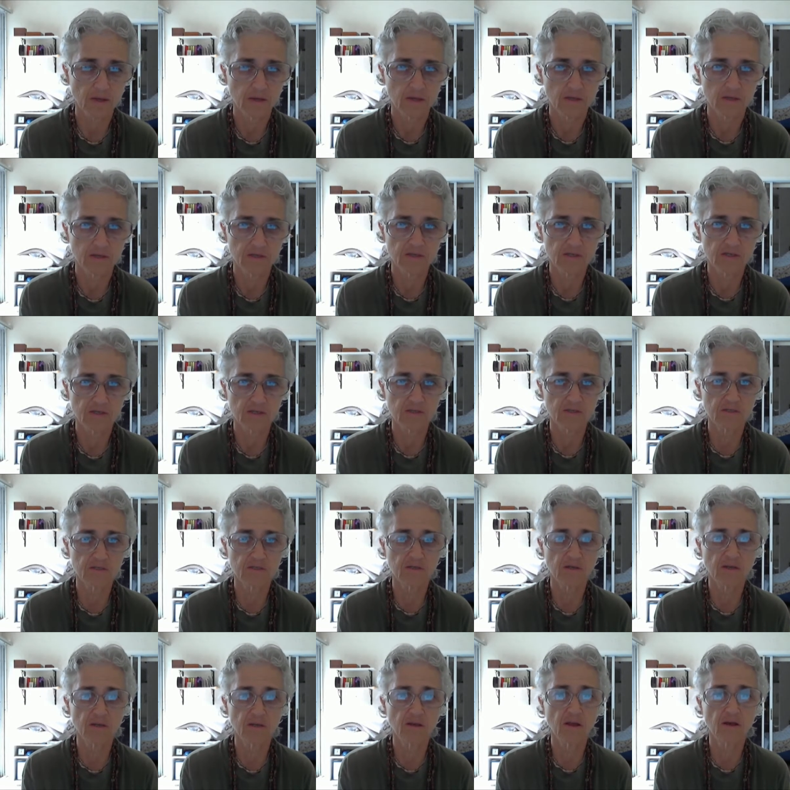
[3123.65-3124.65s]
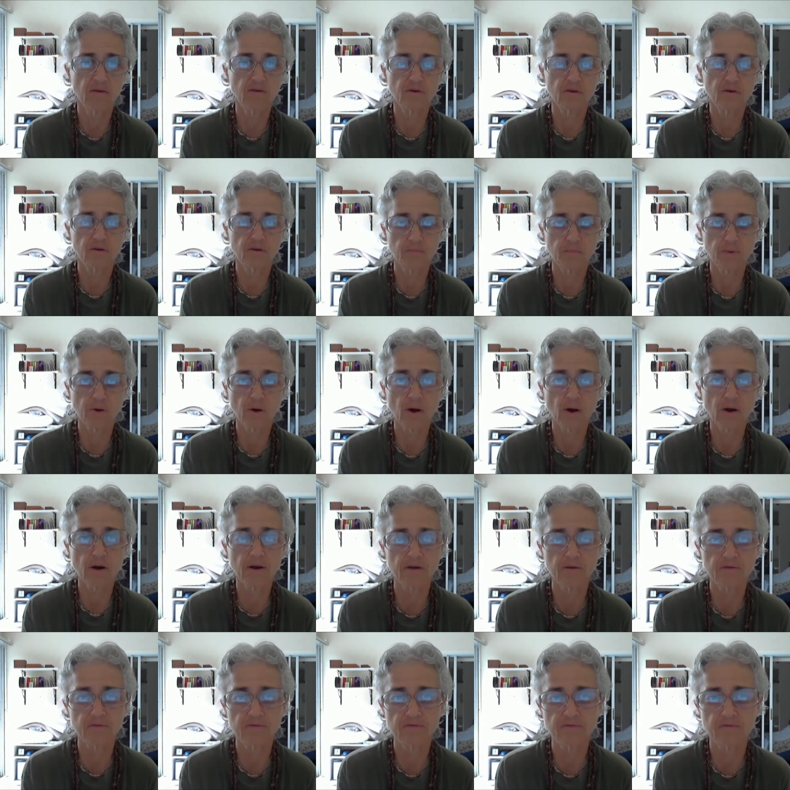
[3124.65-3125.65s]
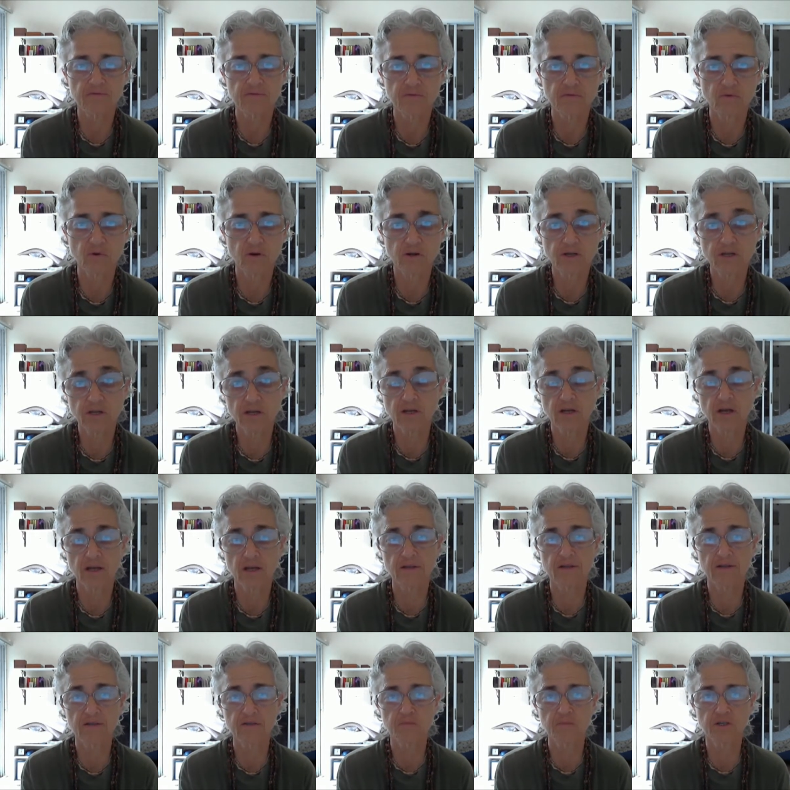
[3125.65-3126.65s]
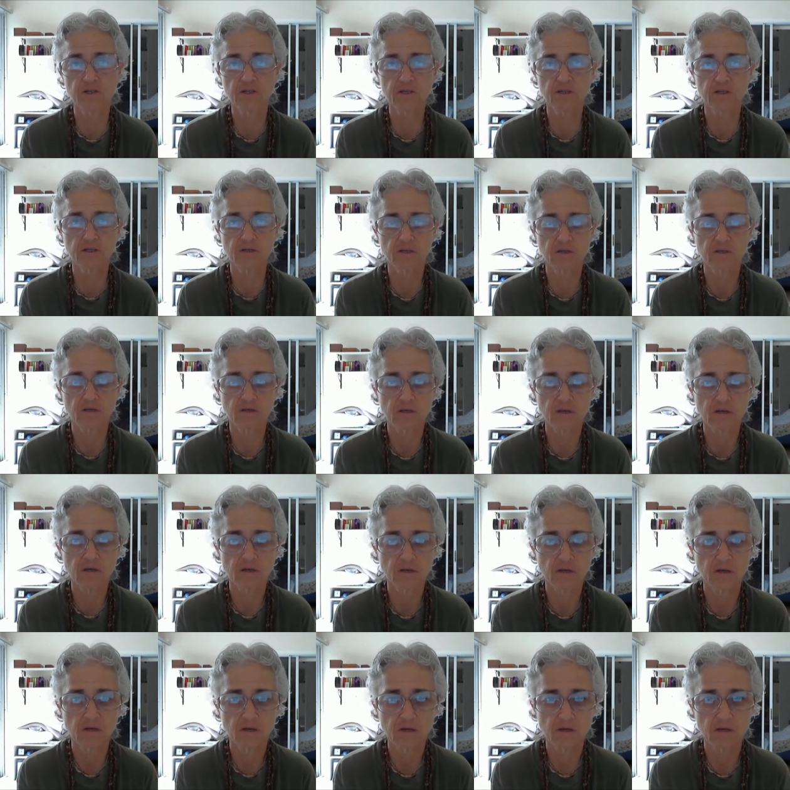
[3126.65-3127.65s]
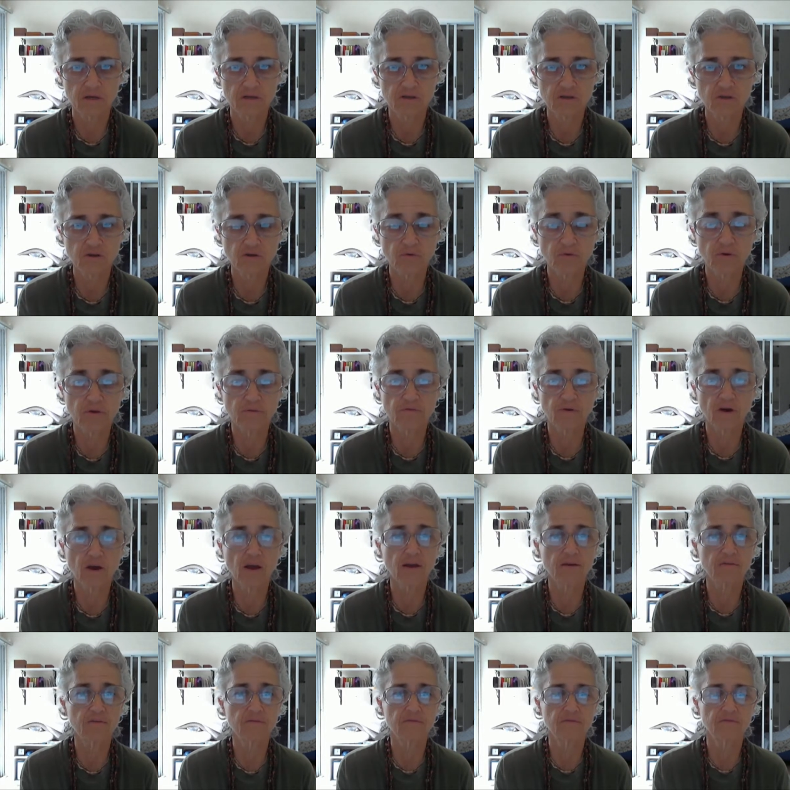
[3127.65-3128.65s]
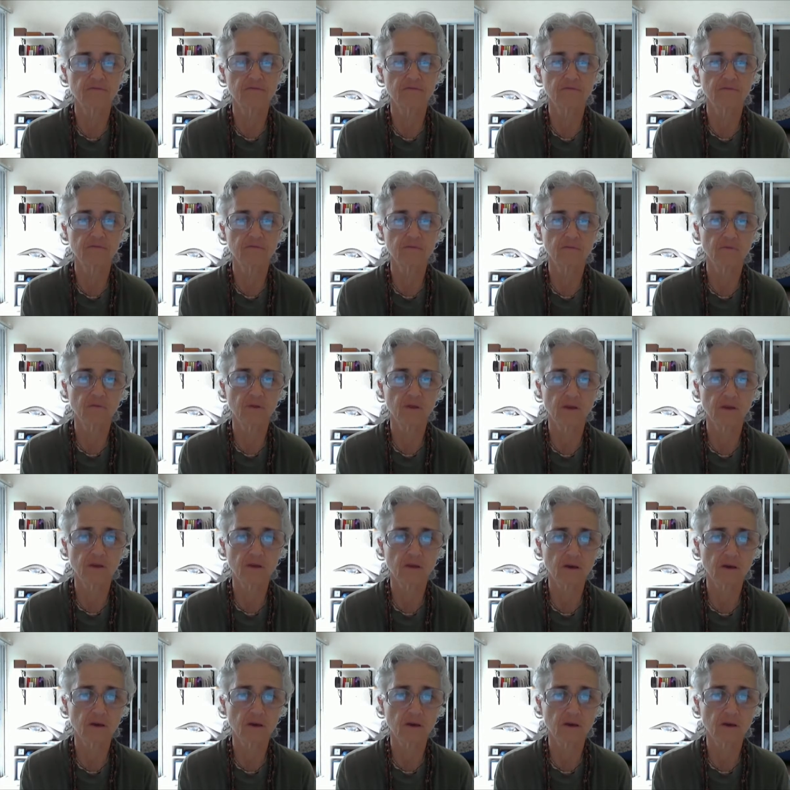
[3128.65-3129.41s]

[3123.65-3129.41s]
this is another part of Lord Chaitanya's mission, is to revive the